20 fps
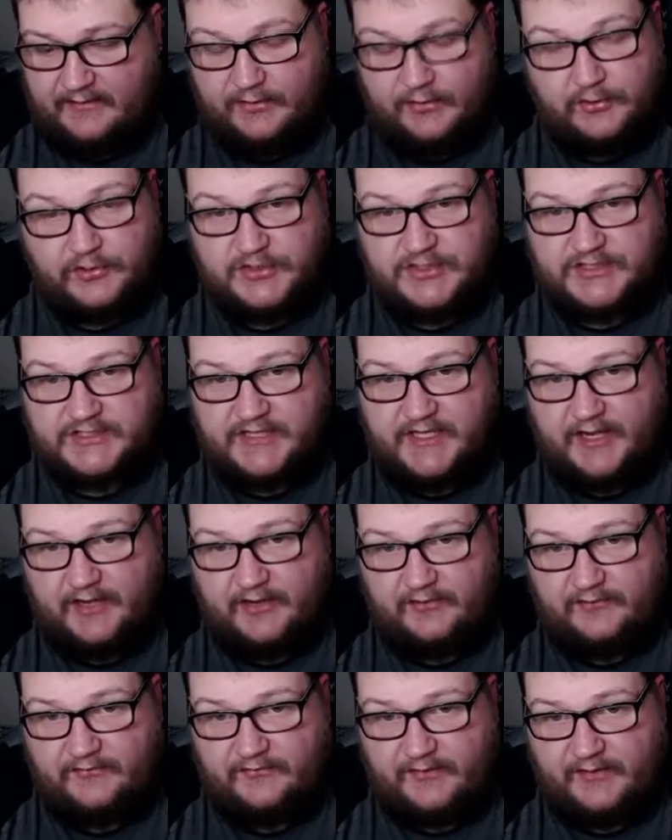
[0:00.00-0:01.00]
You're just
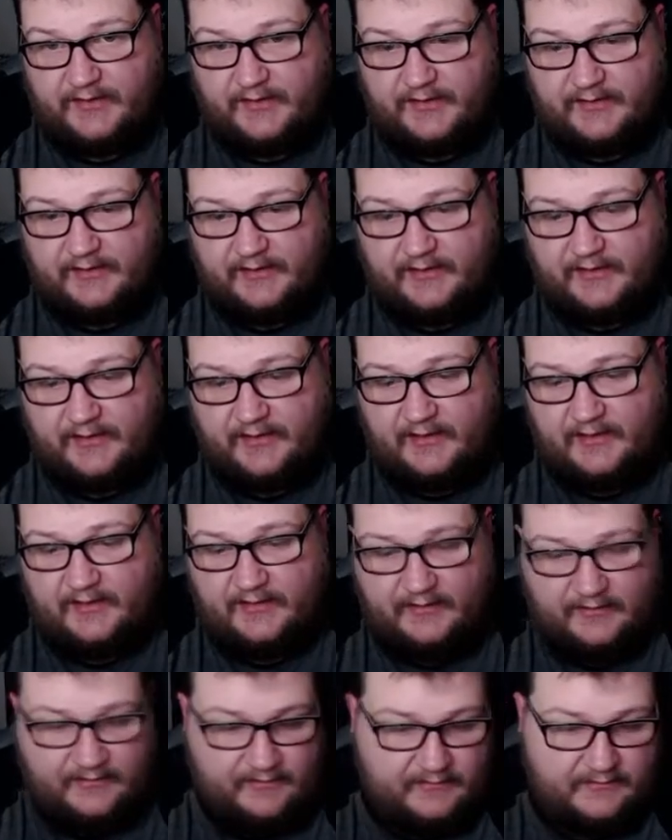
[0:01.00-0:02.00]
guaranteed, uh,
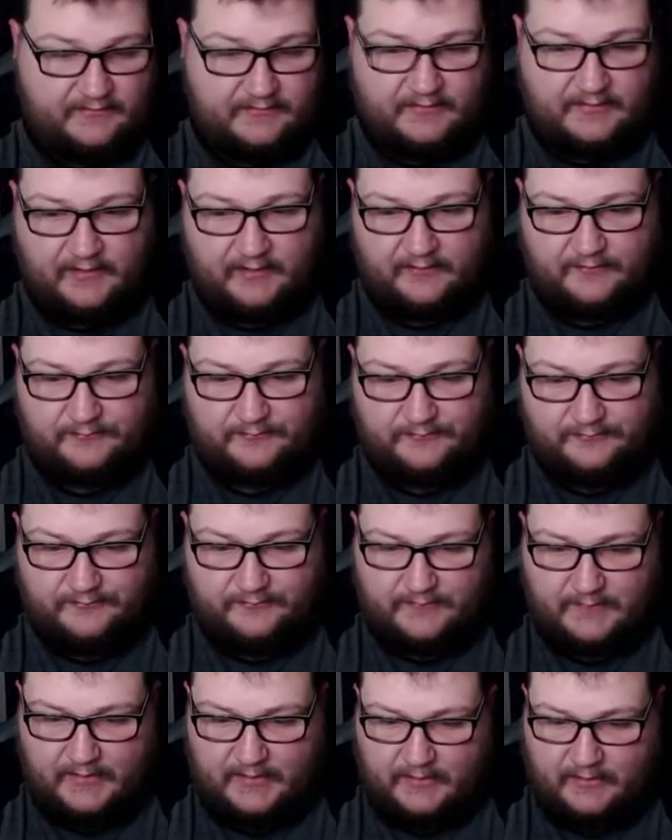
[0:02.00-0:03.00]
yeah,
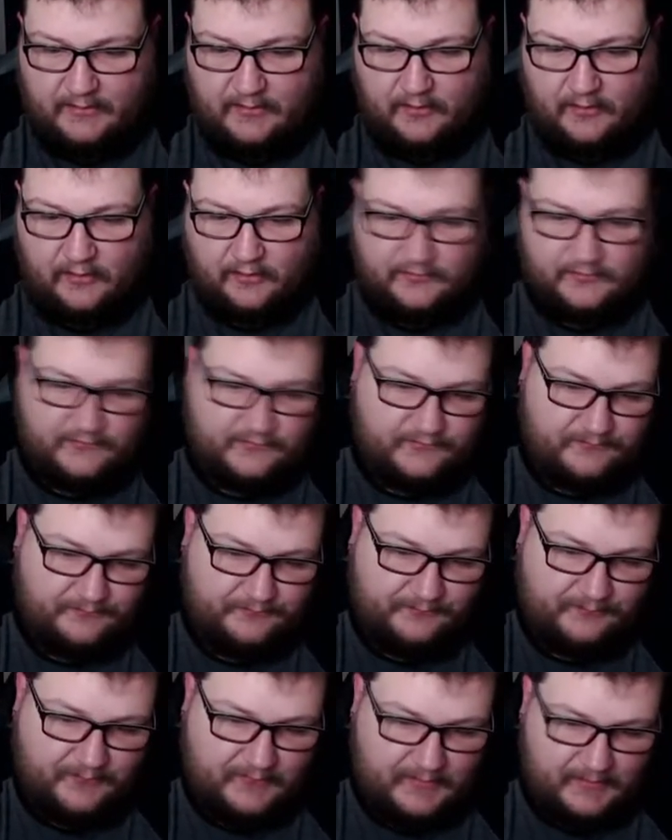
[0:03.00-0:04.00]
cards.
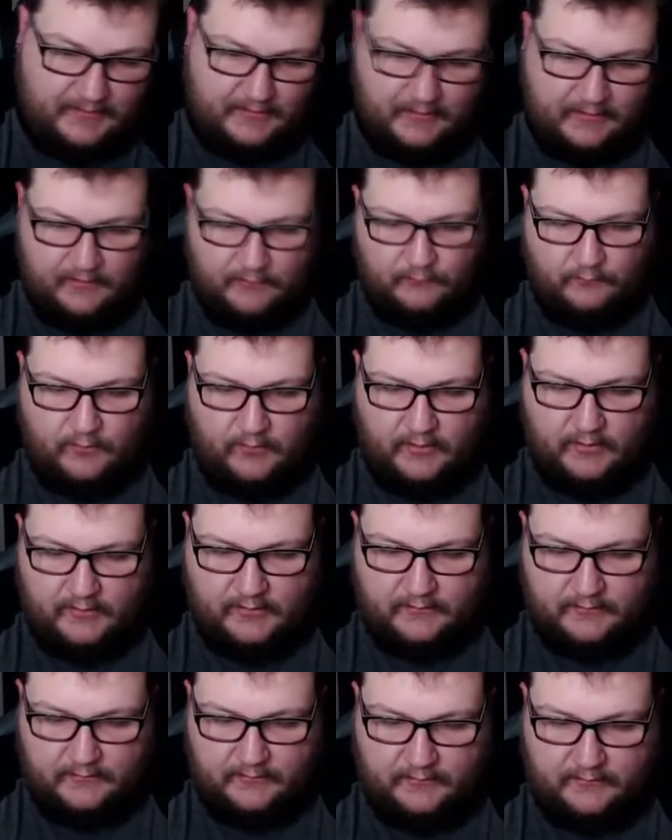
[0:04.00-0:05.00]

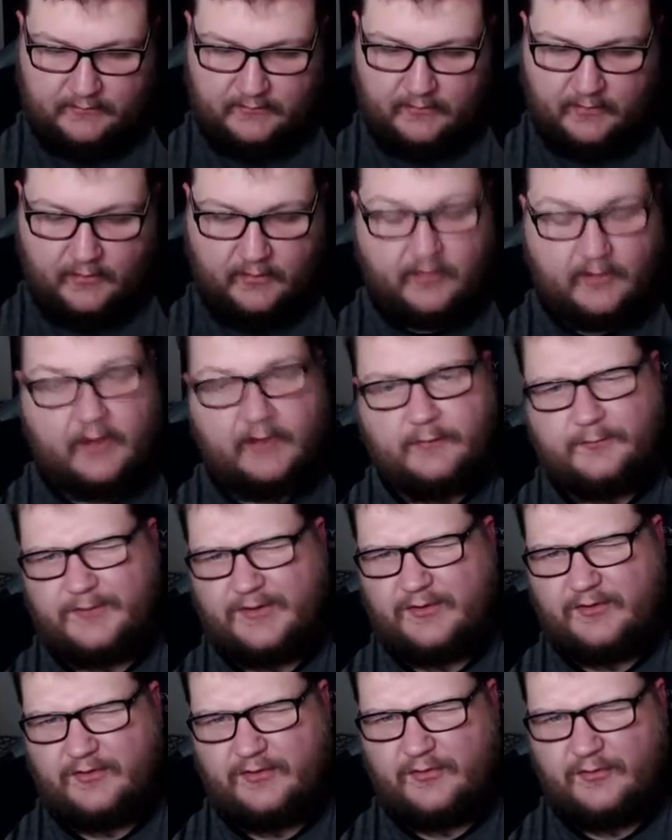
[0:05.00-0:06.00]
One, oh, I, uh,
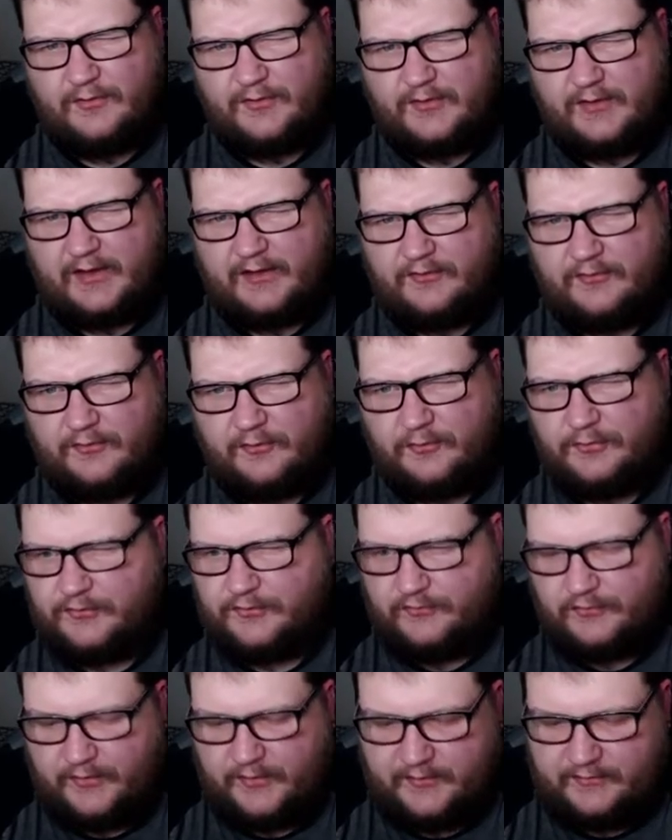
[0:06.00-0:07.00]
we don't know the, I don't know the
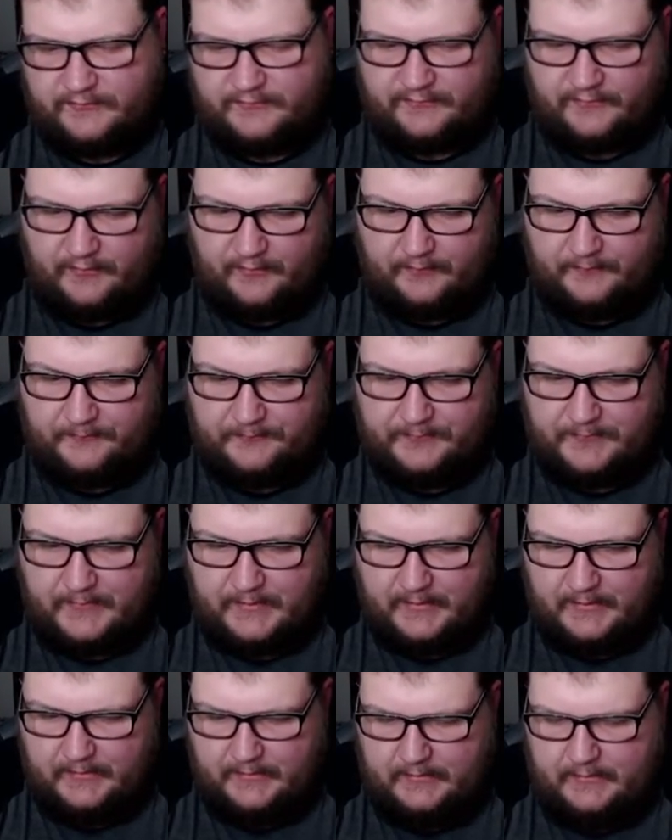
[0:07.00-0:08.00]
trick, so.
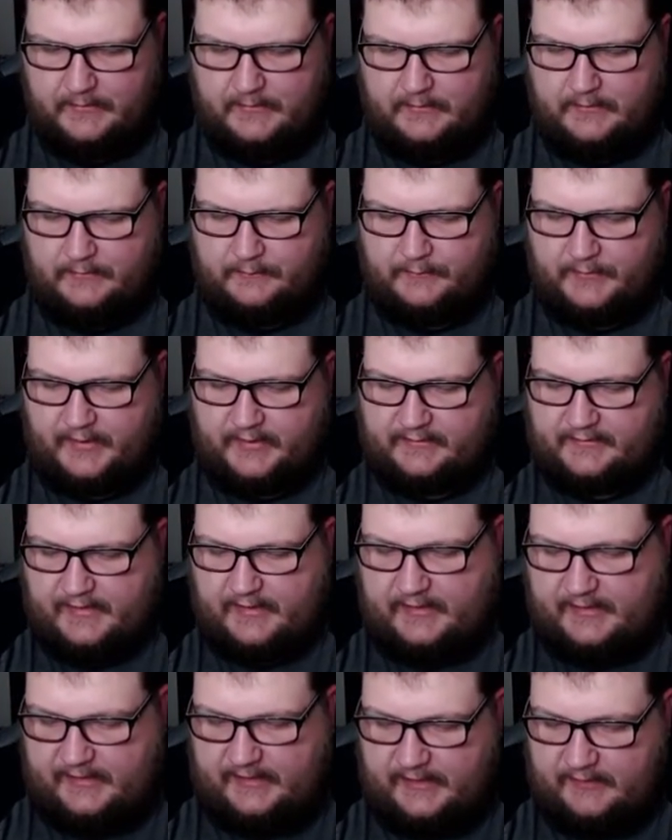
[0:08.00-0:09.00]
We got
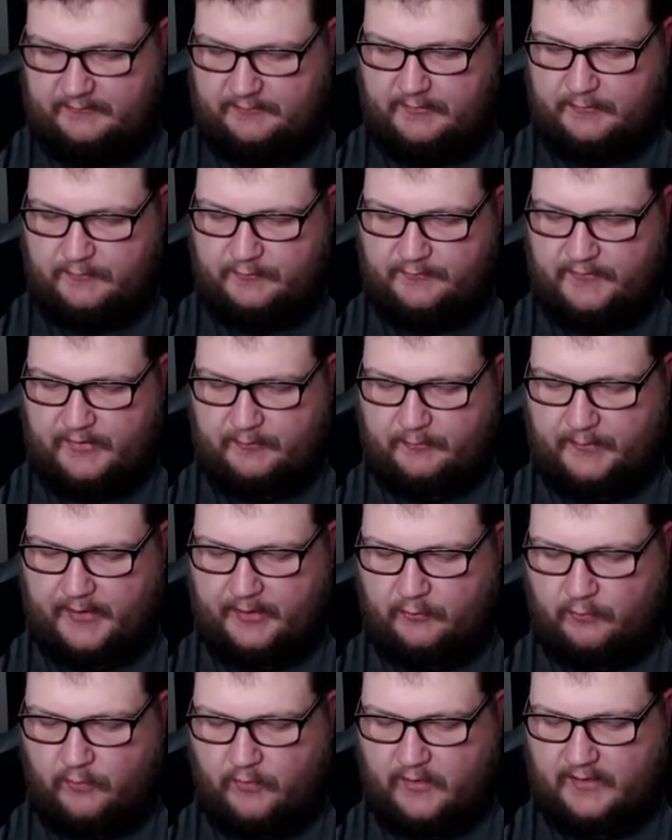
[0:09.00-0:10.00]
that Eevee with that
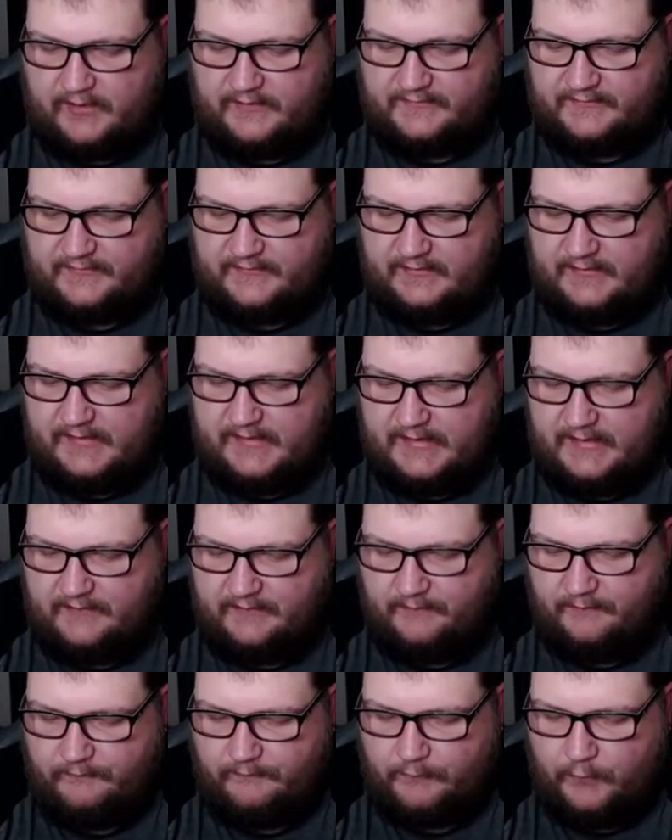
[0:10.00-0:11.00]
Rayquaza,
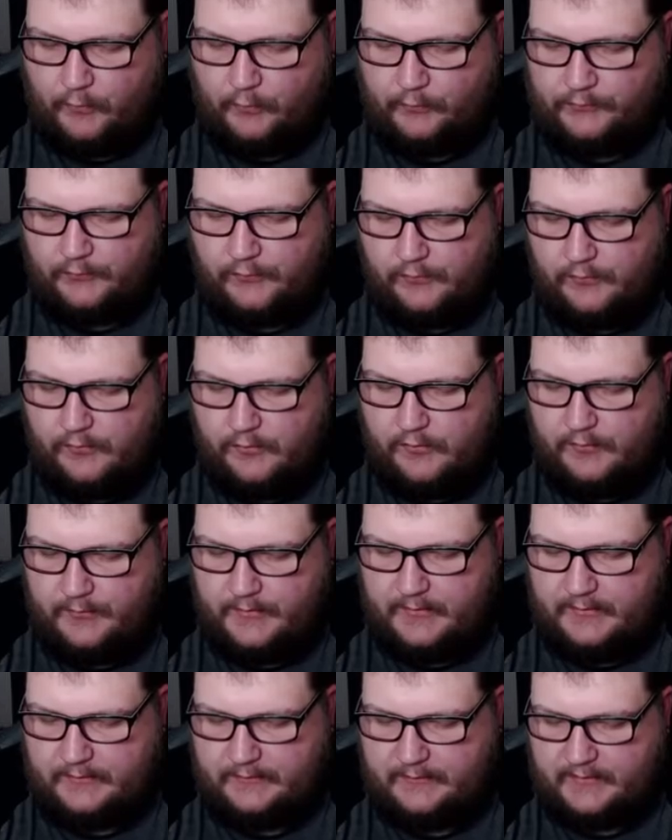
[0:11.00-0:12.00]
Voltorb,
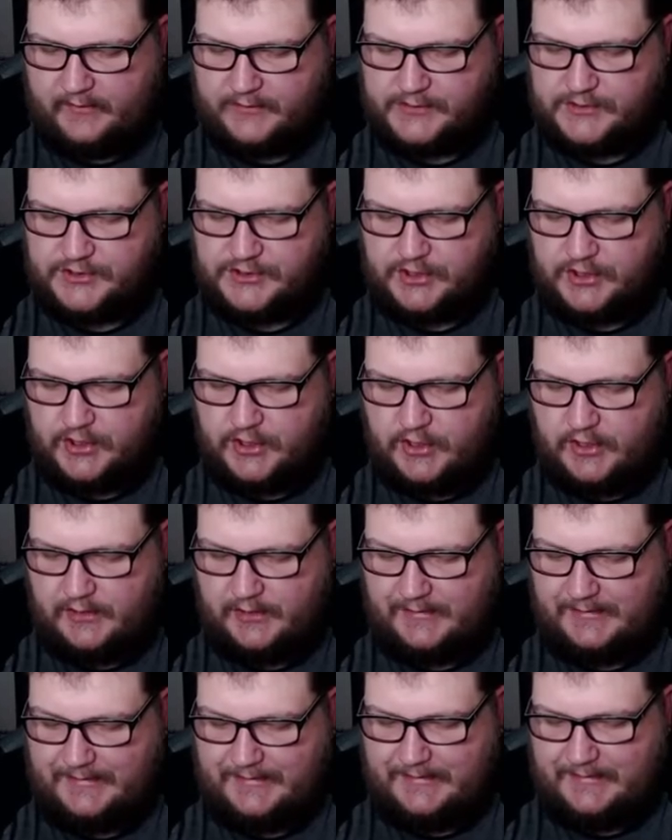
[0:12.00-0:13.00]
not
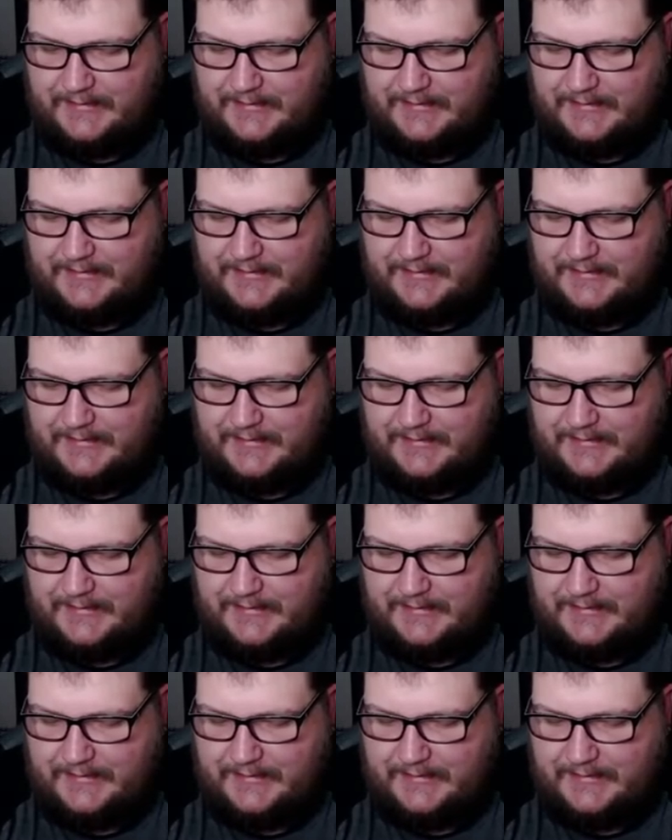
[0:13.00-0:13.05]
sure.